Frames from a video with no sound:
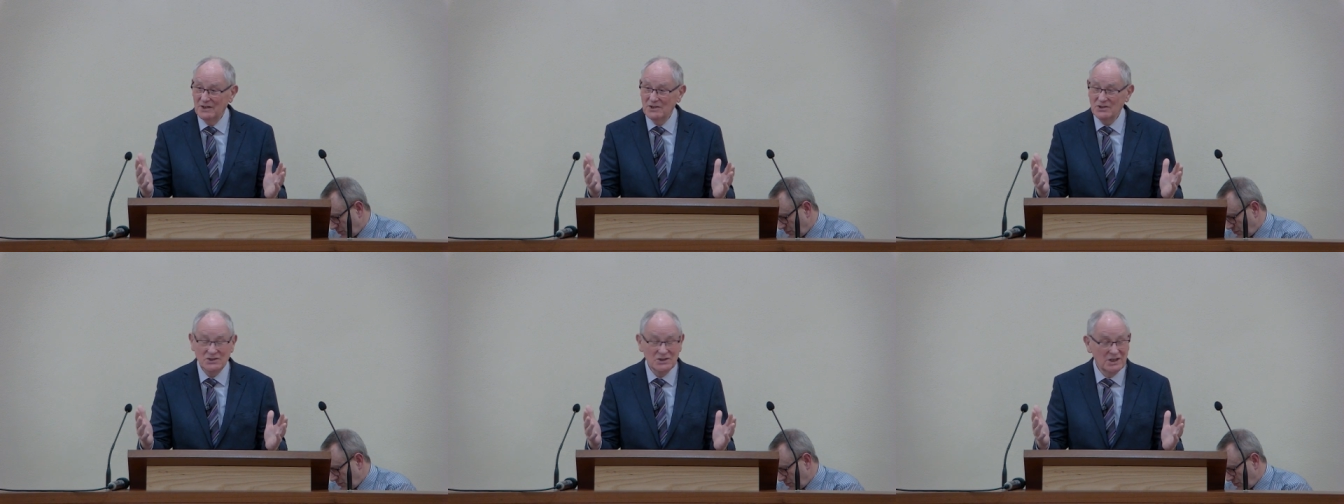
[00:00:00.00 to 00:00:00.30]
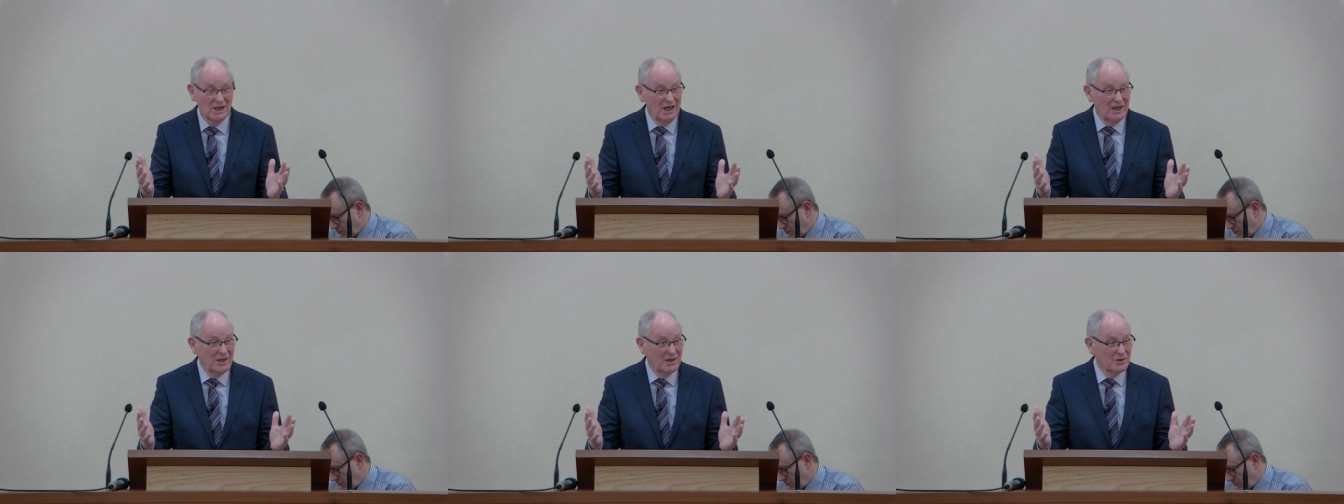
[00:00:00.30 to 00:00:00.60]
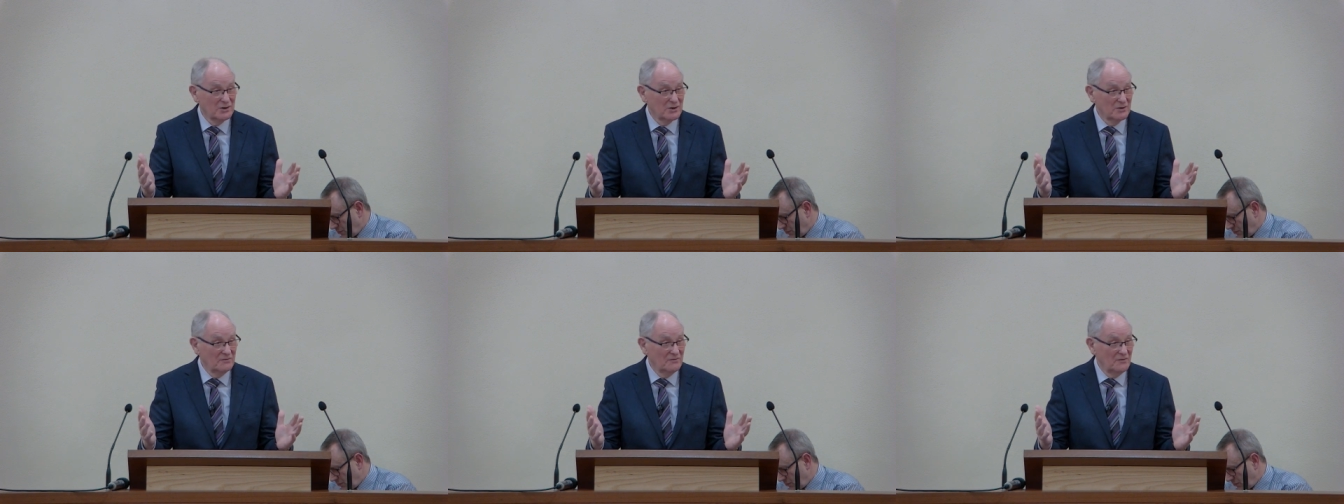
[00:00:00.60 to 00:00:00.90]

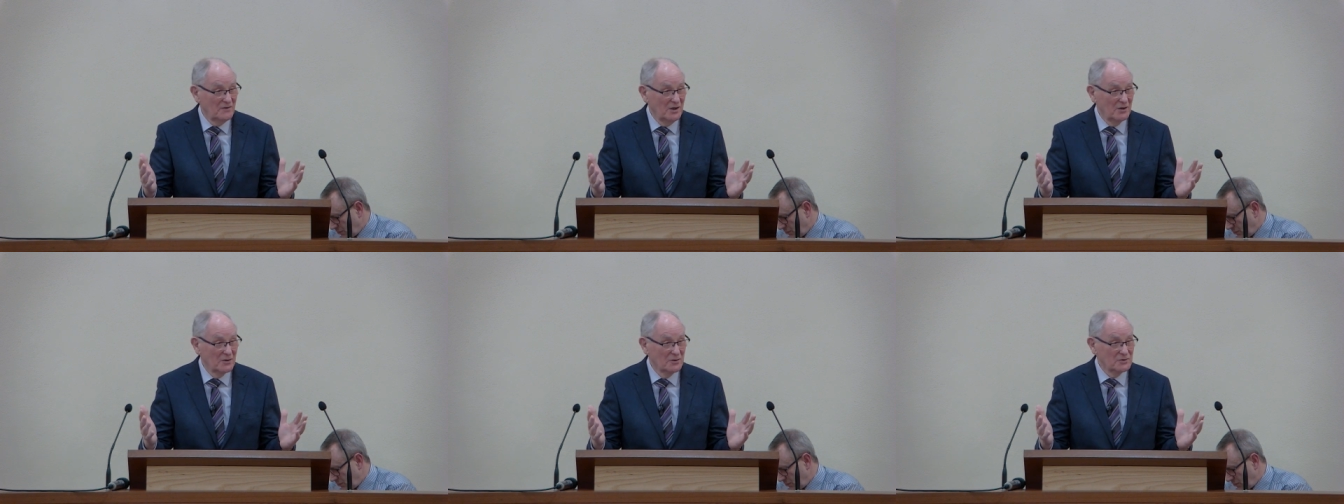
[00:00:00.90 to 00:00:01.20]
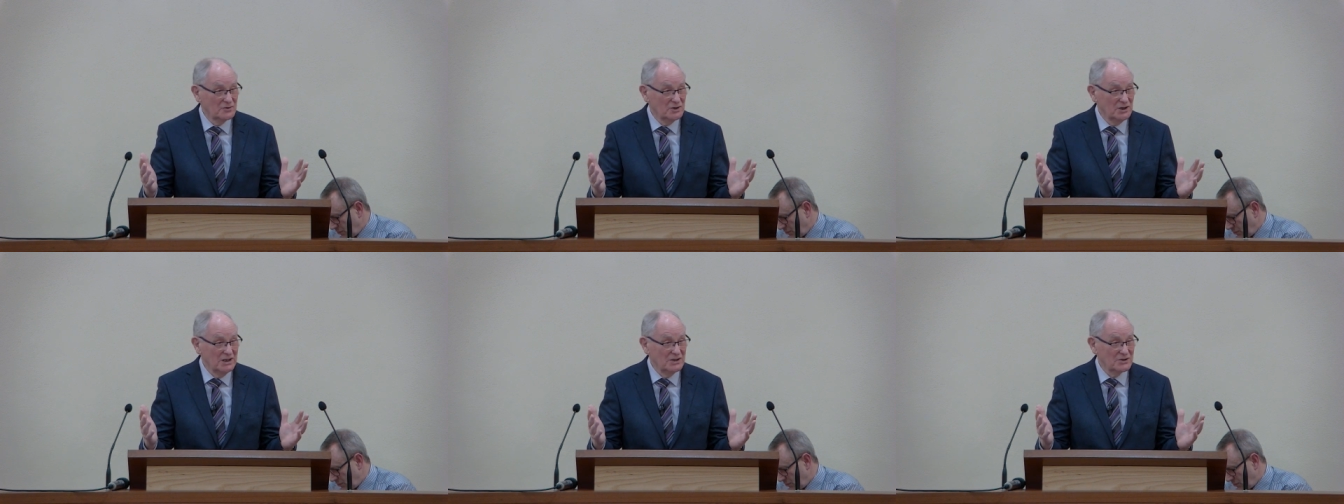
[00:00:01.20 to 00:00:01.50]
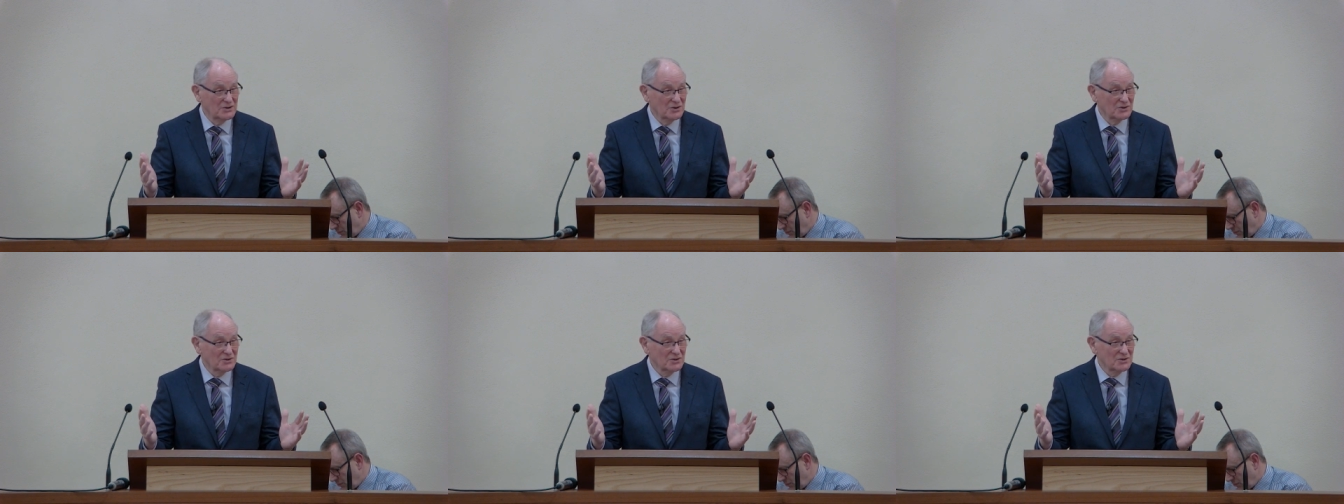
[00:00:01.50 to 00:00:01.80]
decided to follow
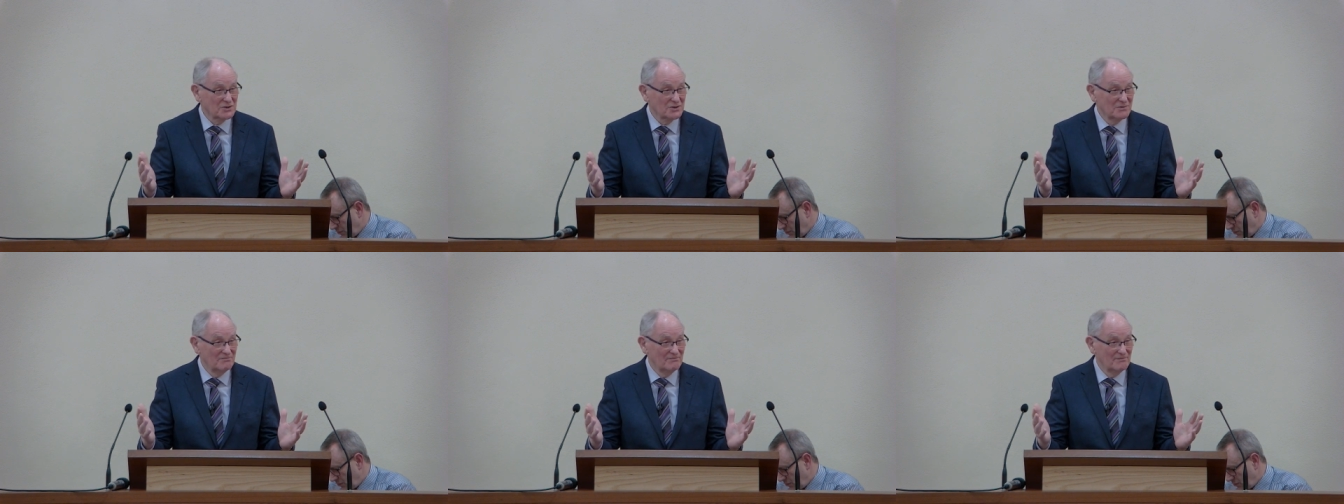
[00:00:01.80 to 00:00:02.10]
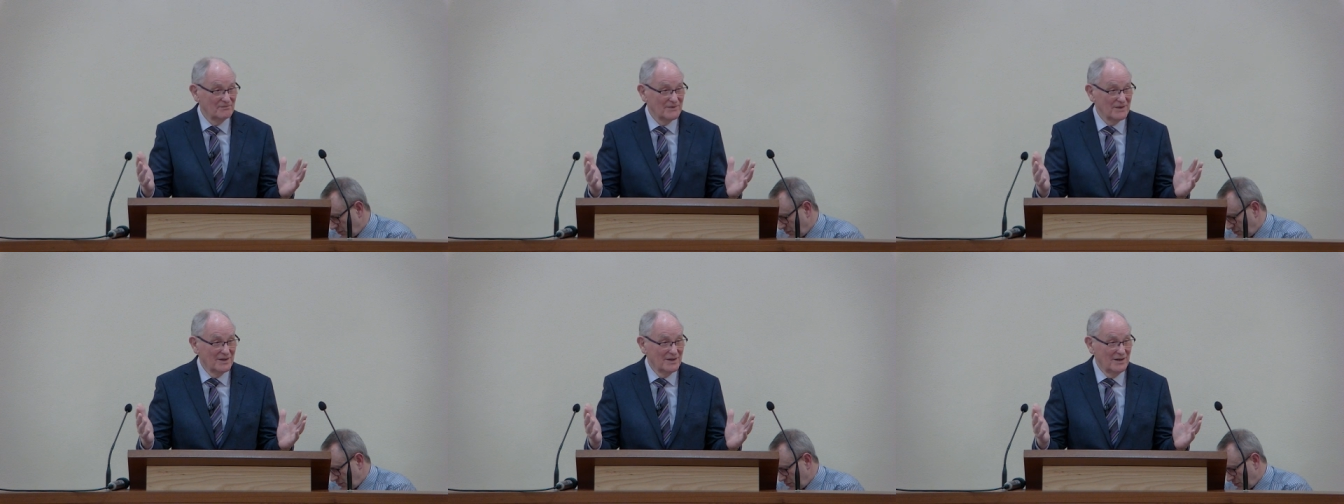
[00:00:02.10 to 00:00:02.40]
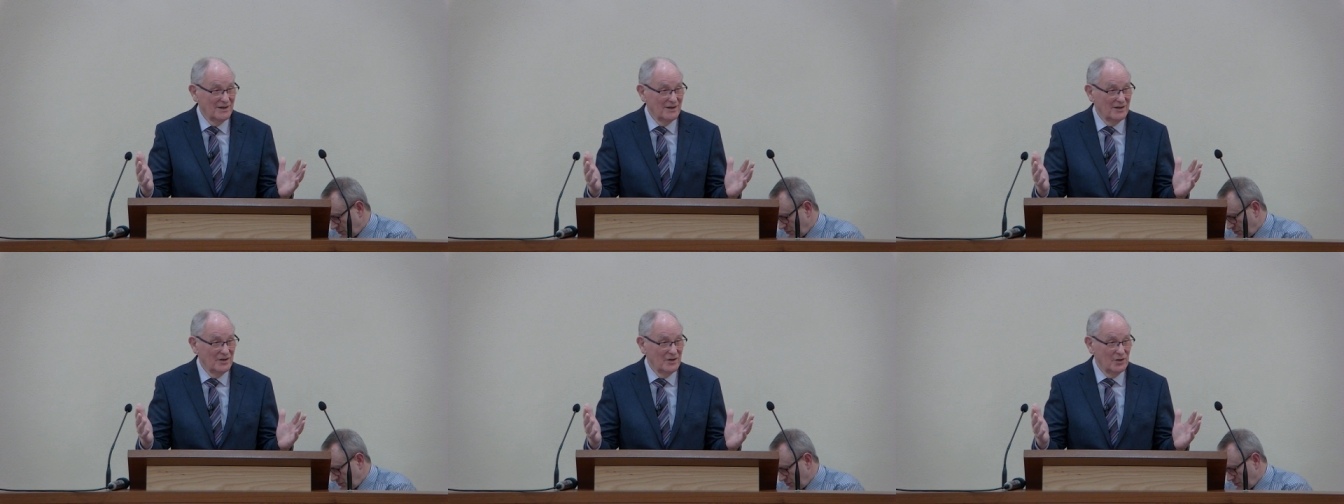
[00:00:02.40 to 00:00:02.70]
Jesus.
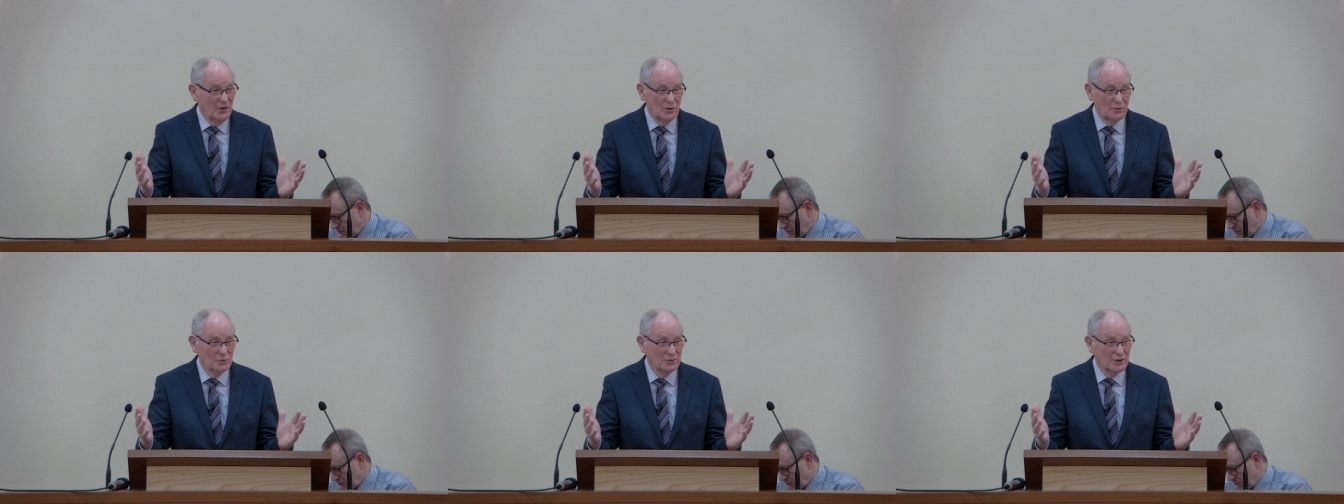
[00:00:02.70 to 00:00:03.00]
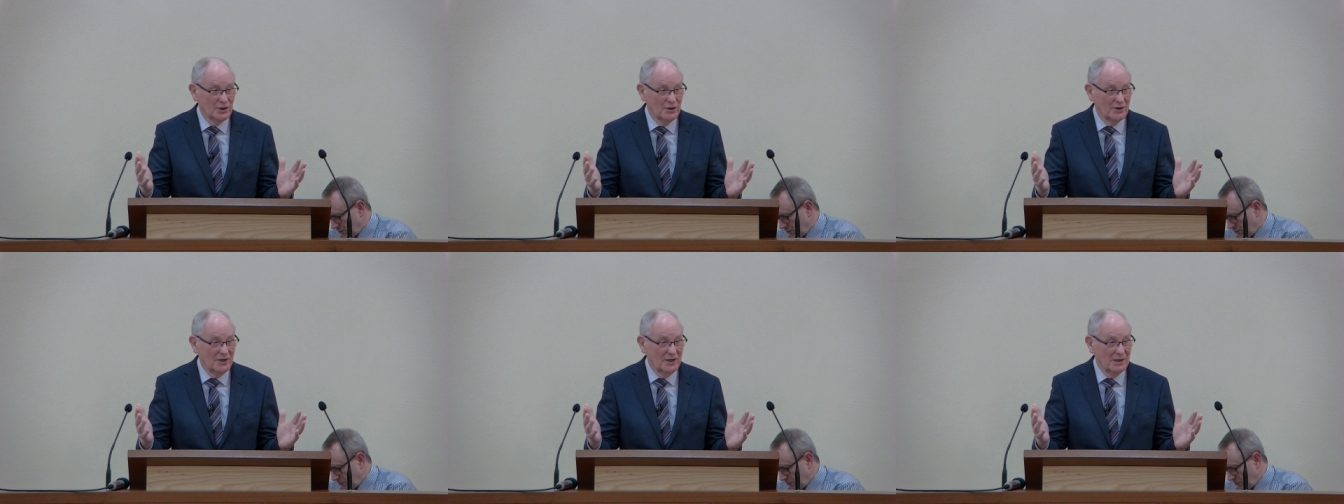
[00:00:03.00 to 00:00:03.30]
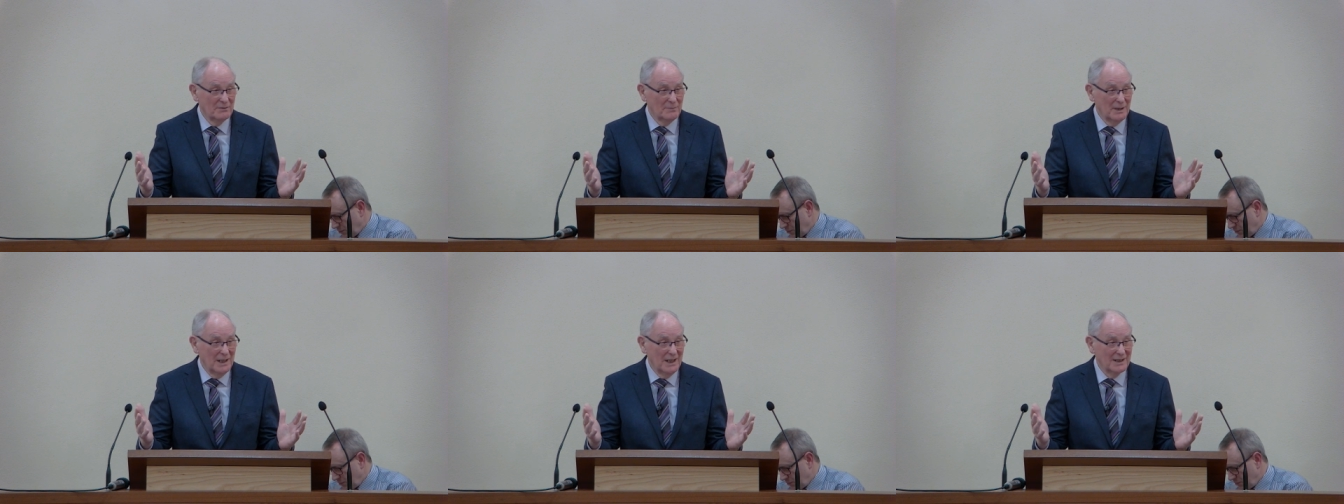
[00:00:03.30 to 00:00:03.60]
No
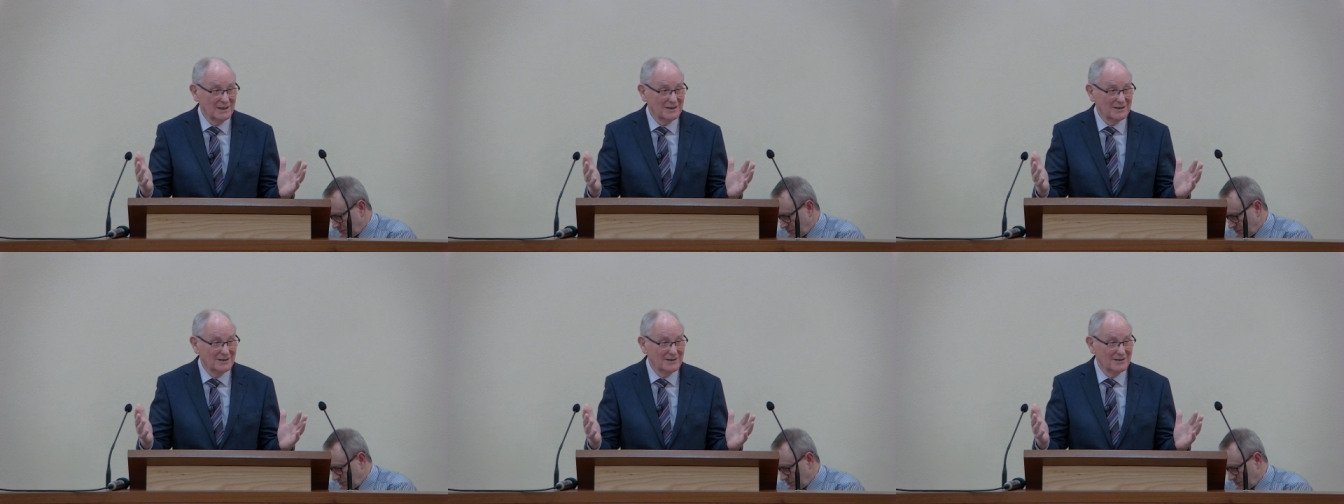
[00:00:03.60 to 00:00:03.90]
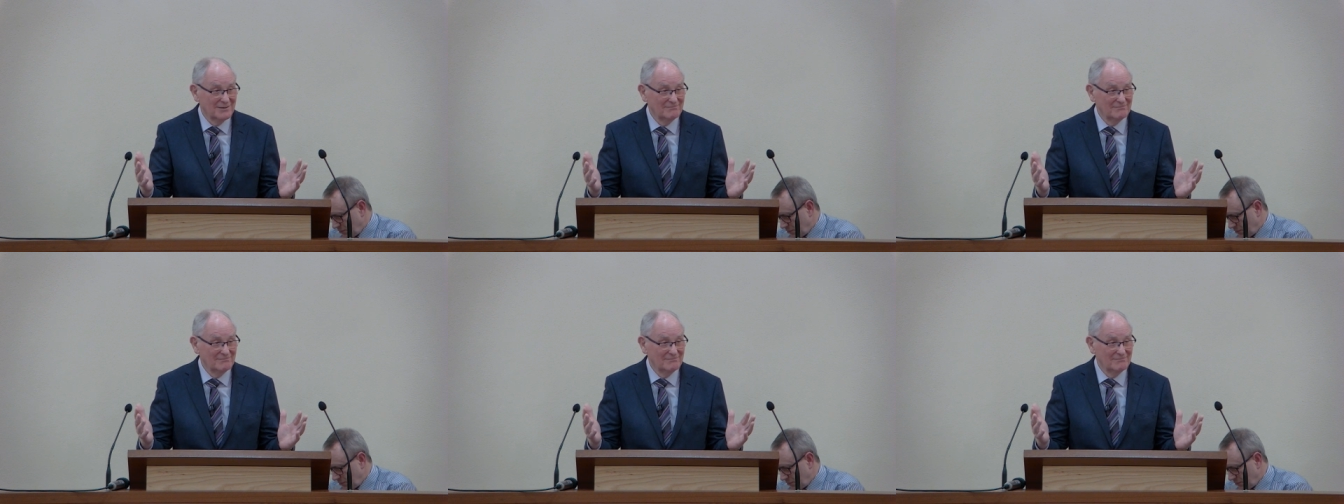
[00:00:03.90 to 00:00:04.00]
turning back.